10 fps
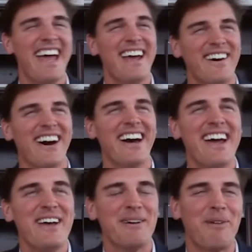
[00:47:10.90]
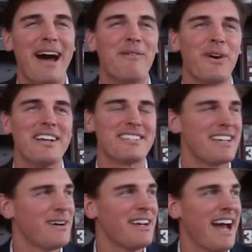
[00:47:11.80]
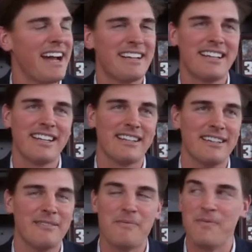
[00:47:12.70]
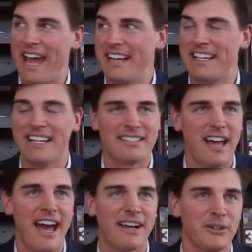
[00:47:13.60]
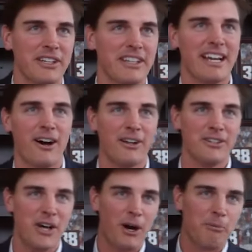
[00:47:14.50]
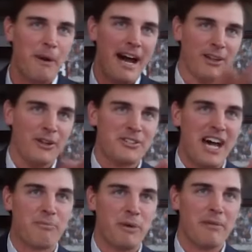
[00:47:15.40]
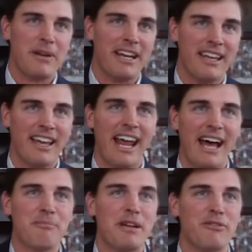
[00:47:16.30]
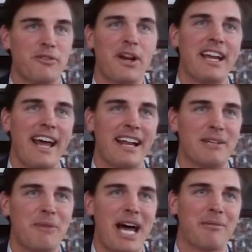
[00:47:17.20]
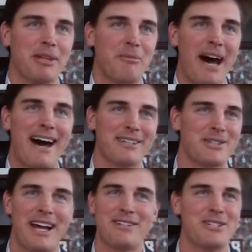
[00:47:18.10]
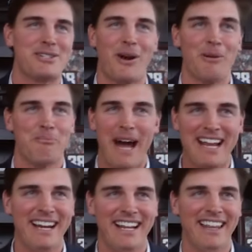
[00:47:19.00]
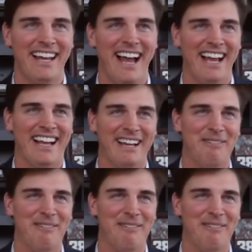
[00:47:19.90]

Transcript: the problem was, it, I the I'd get tackled and they'd all dogpile on top of me, and I'd be freaking out at the bottom of the pile. So I'd just start biting anything I could get